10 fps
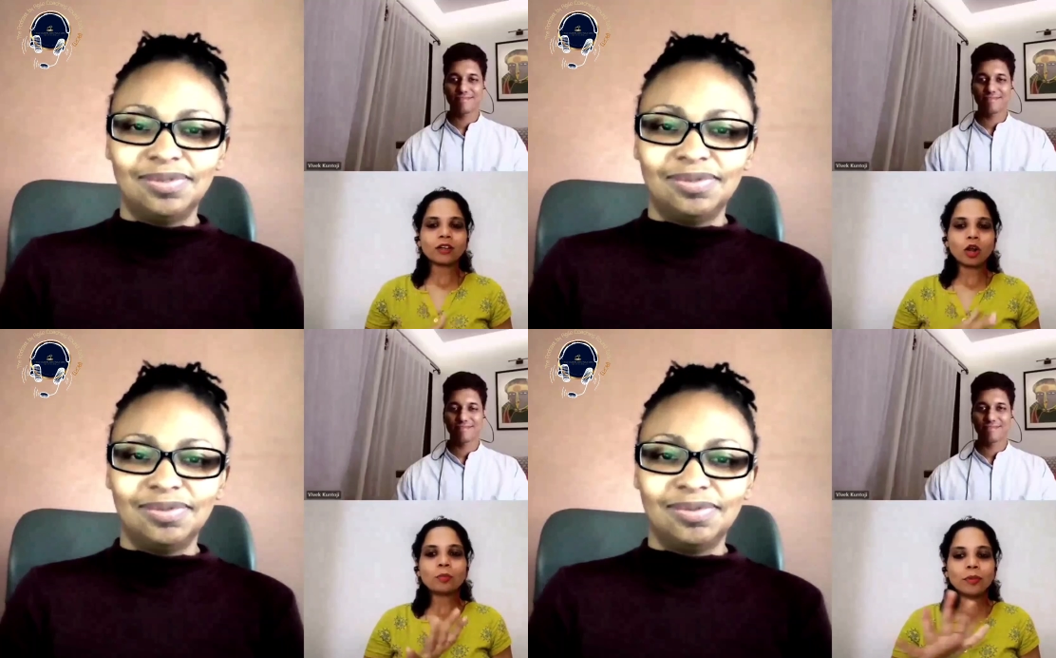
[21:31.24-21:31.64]

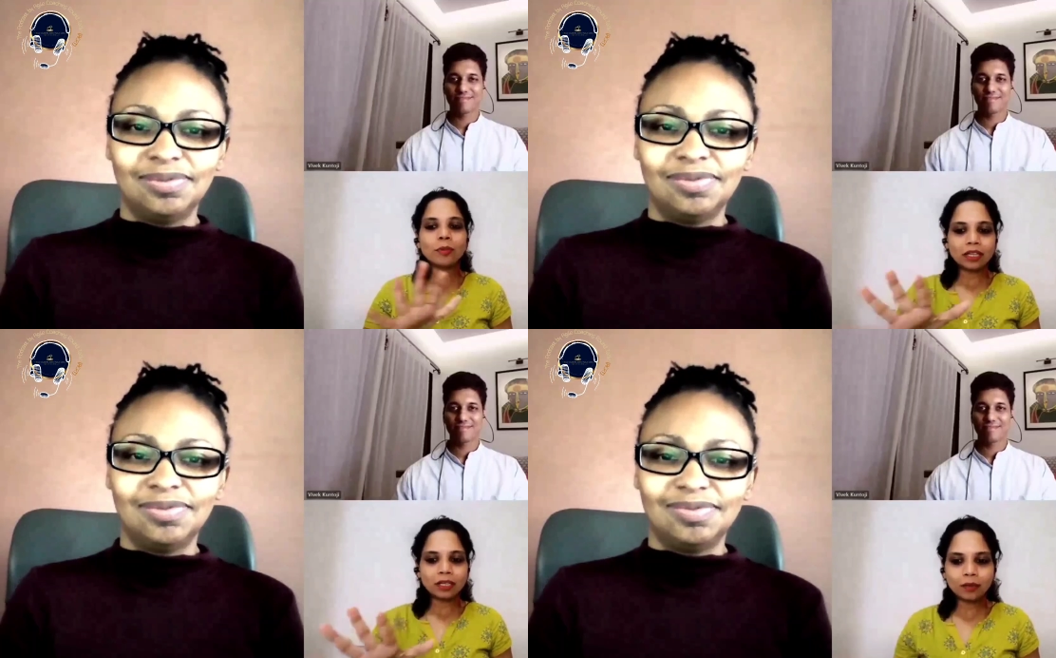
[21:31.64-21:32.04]
Speaker 1: not
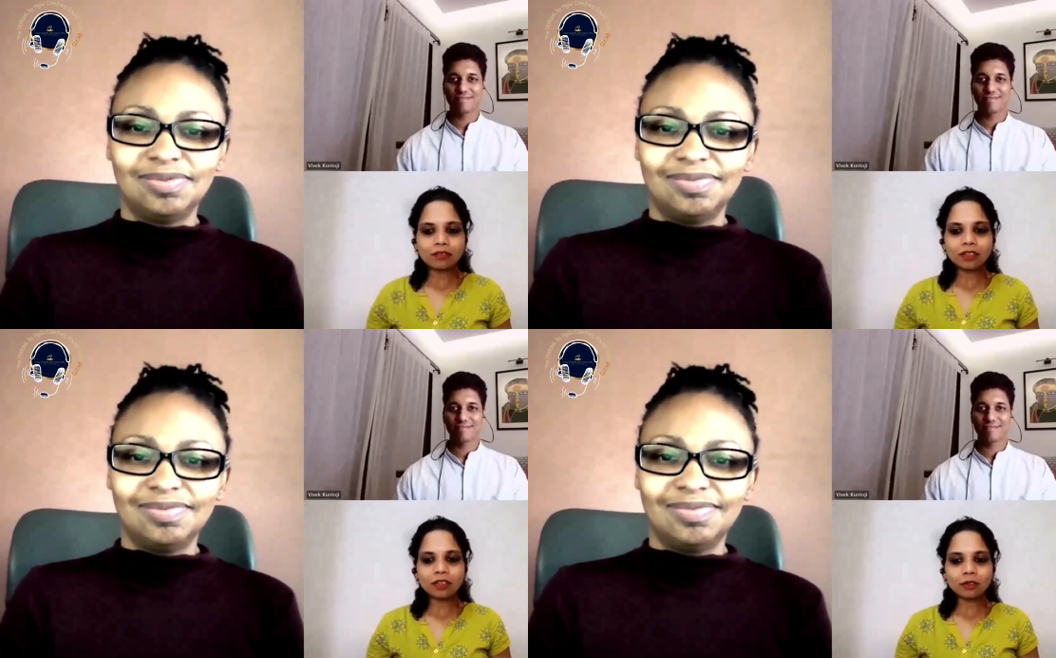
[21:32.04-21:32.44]
many
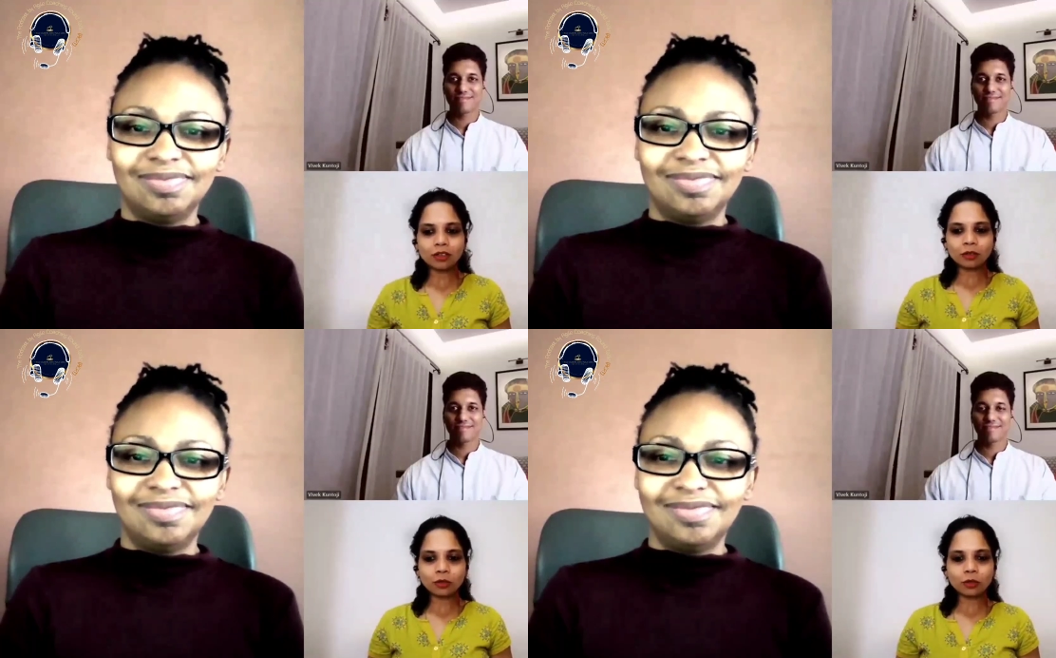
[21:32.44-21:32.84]
people will
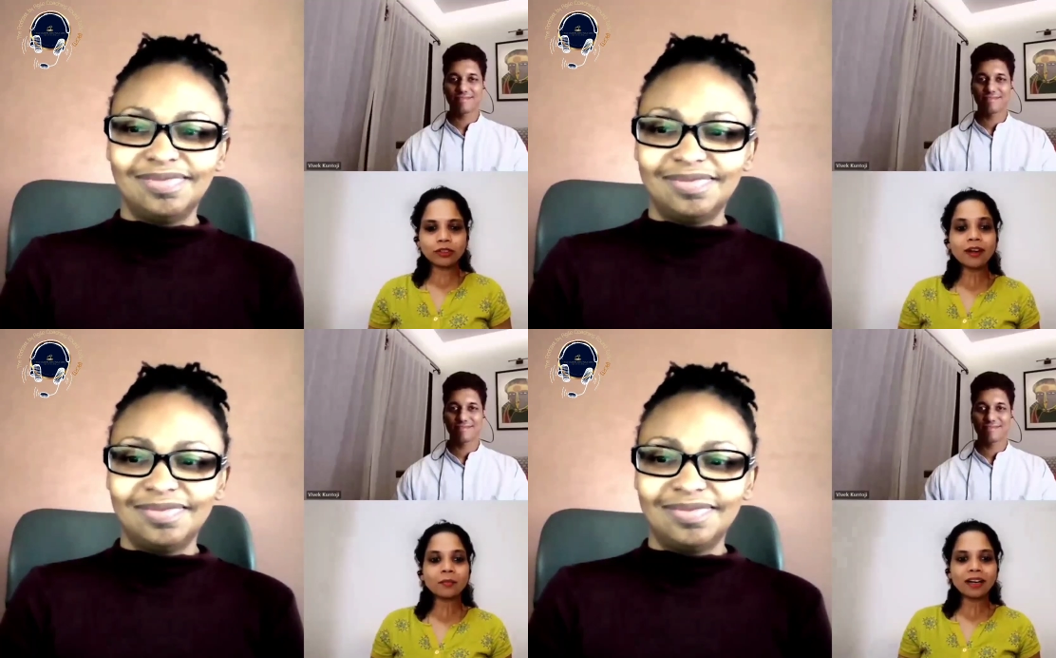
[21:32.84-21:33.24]

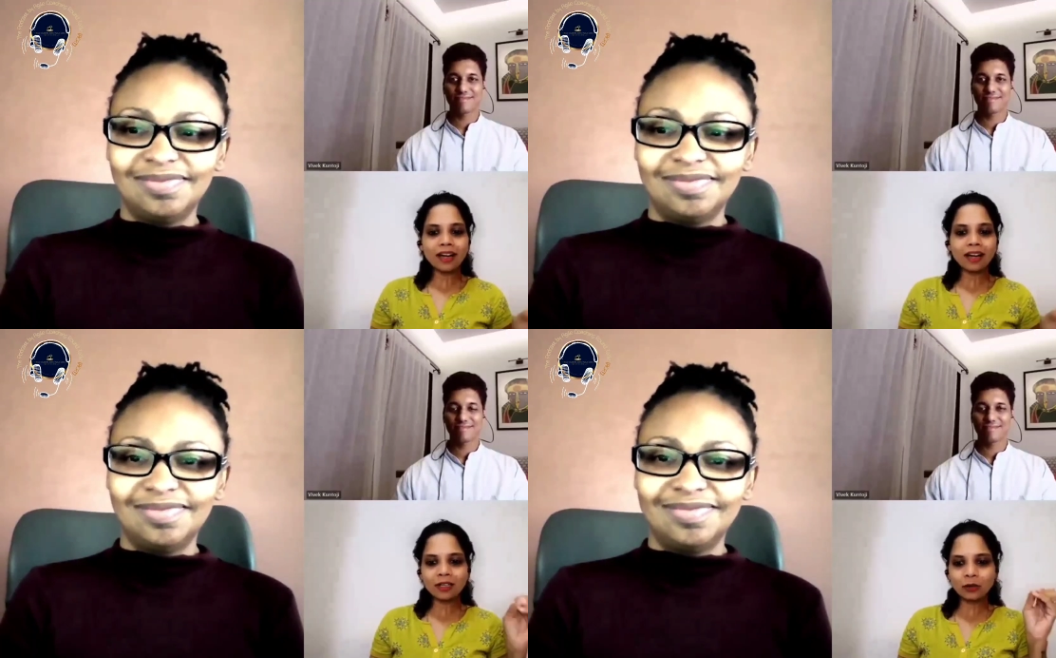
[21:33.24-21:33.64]
know that,
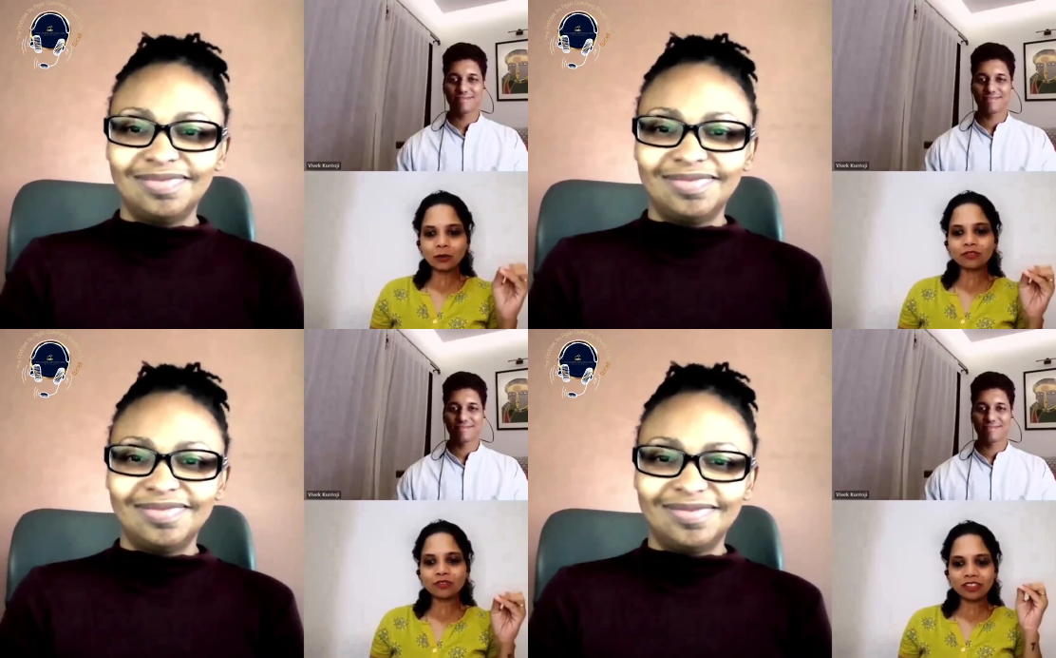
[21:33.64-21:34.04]
but I
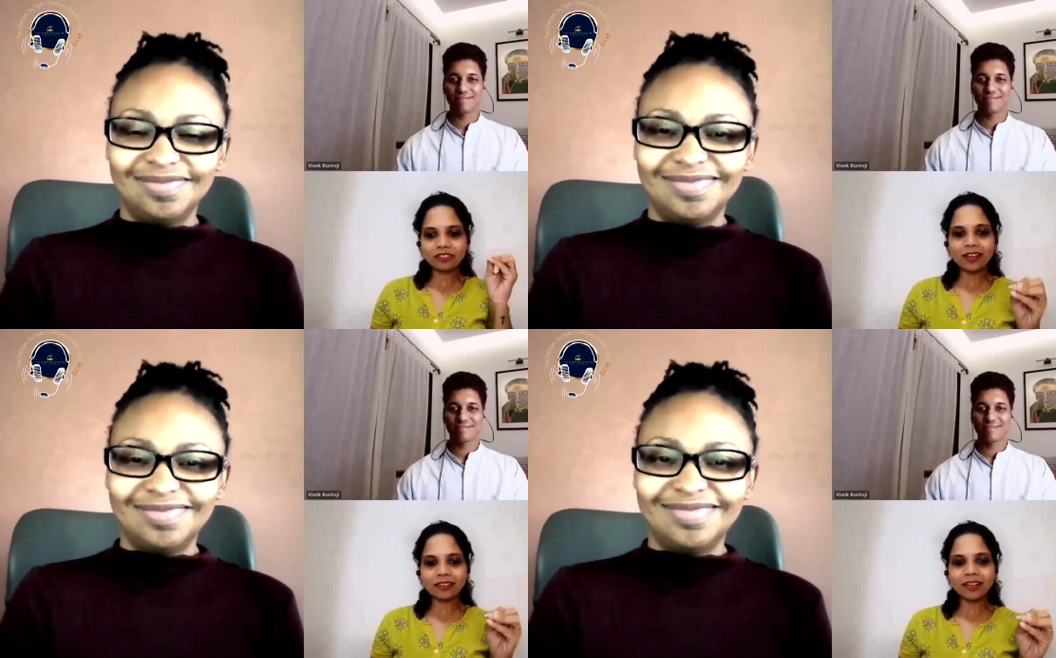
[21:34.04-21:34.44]
know for
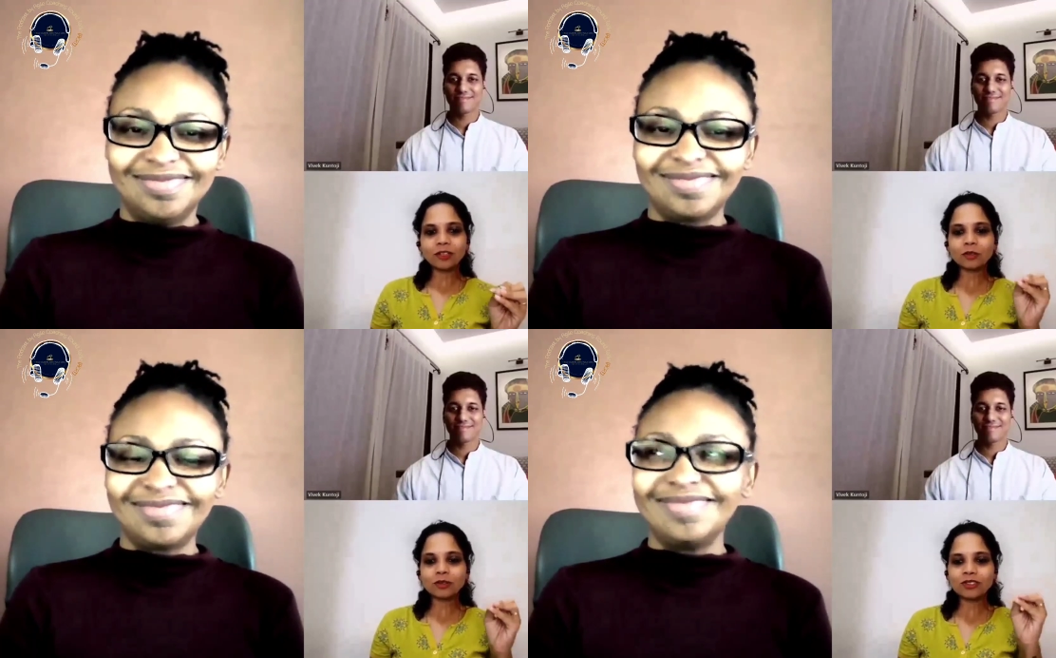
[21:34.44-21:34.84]
the fact
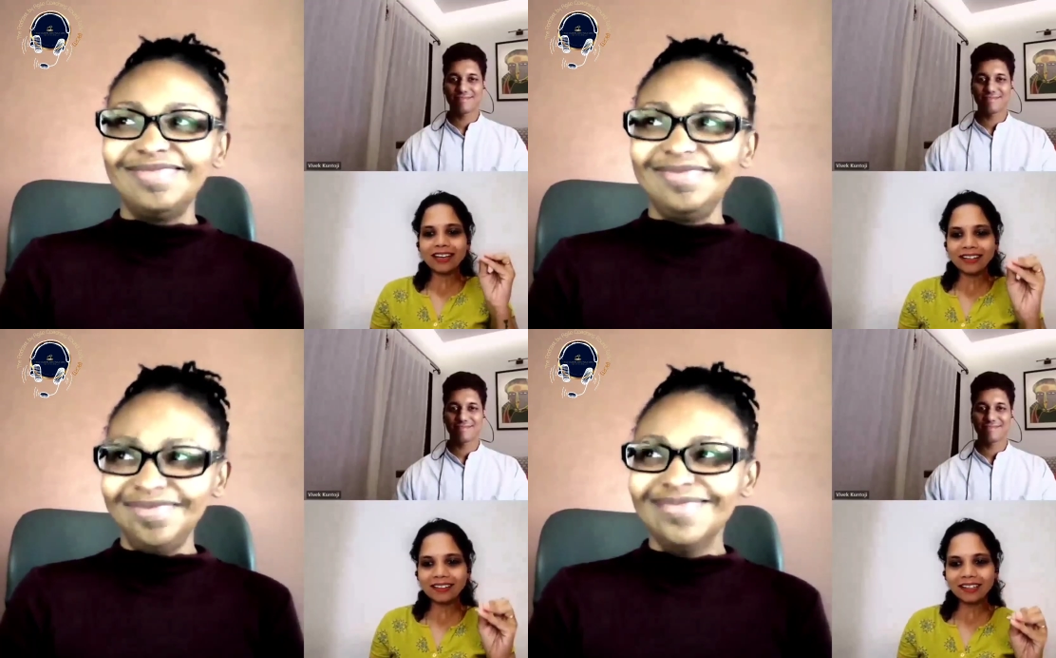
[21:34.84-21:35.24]
that you
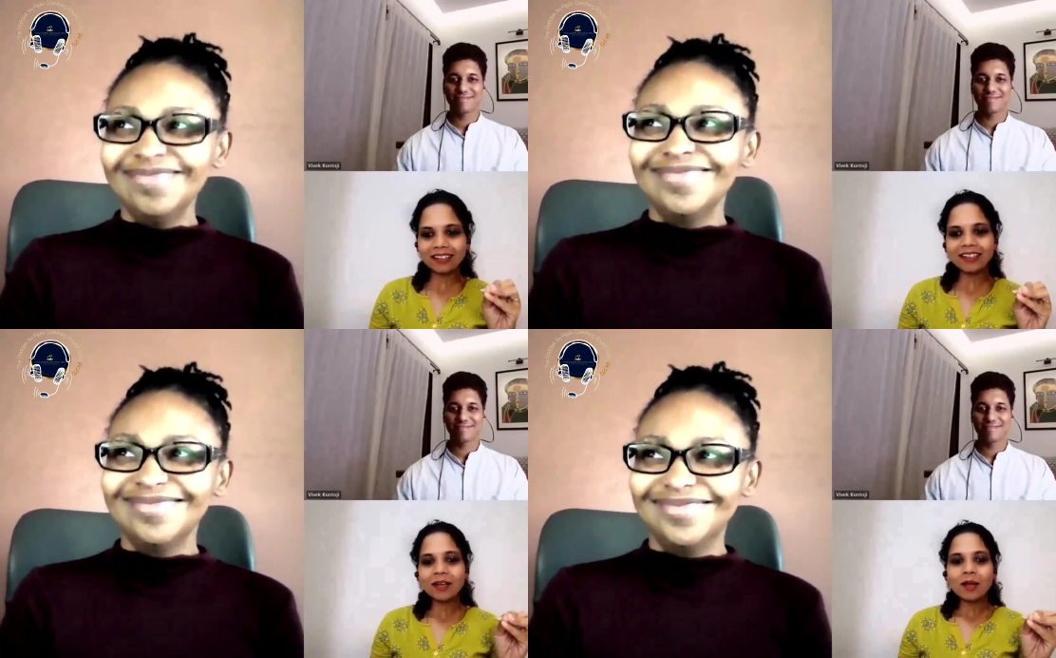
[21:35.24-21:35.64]

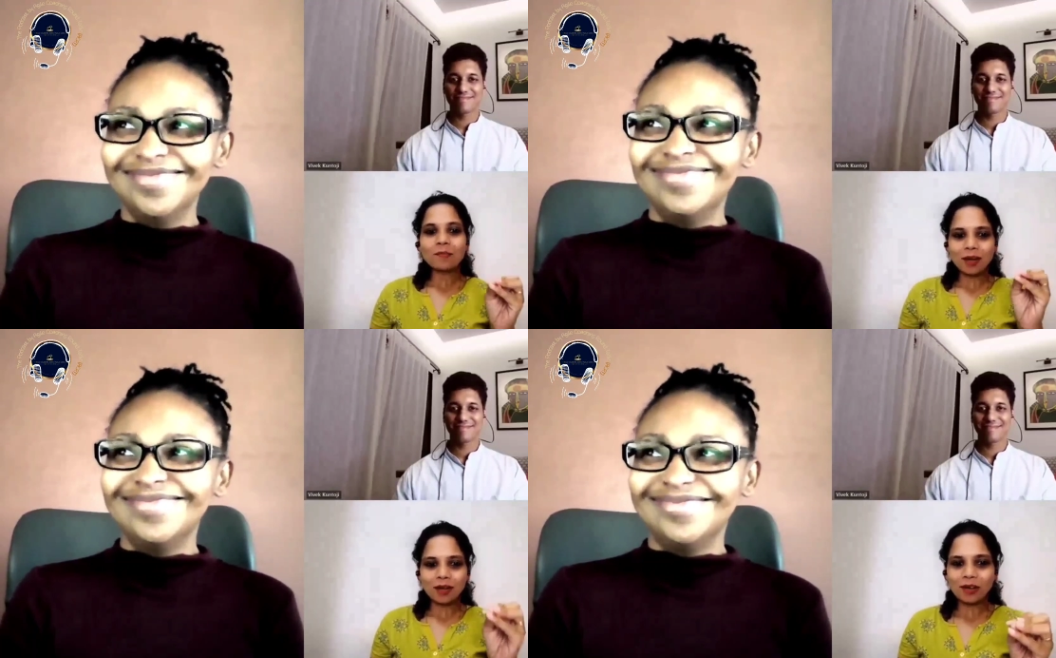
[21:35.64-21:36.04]
silently
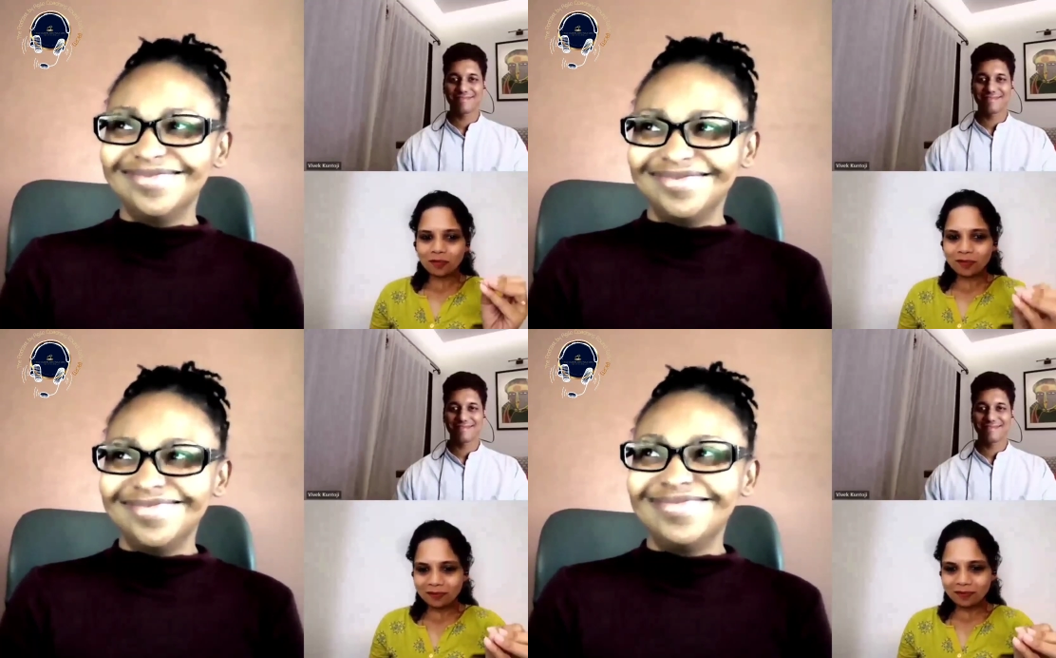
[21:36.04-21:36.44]

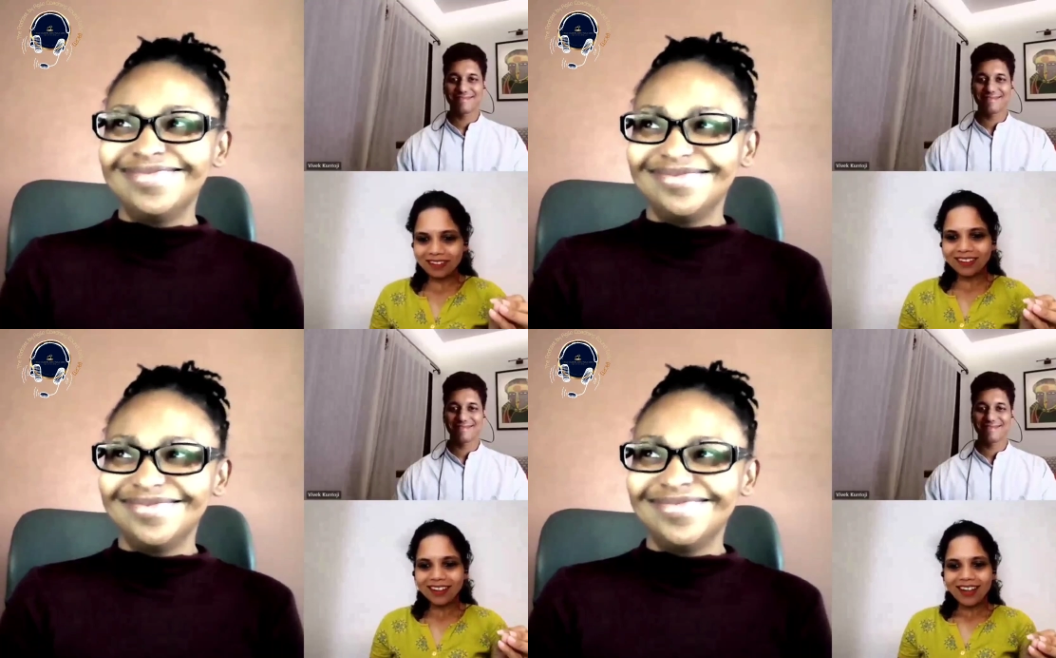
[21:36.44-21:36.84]
mentor
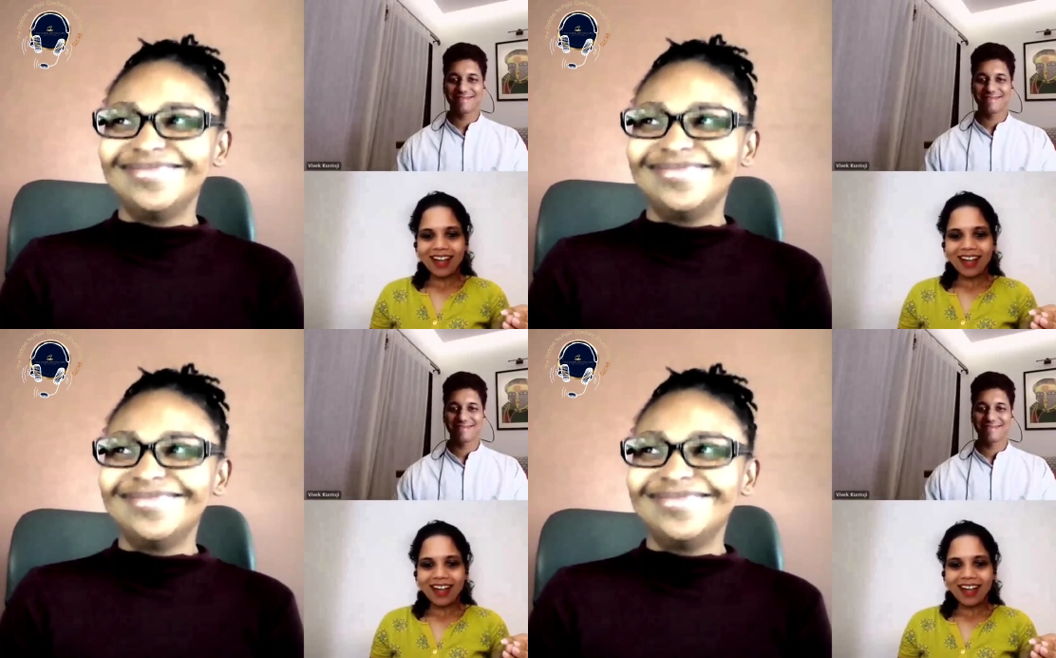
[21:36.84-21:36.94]
people.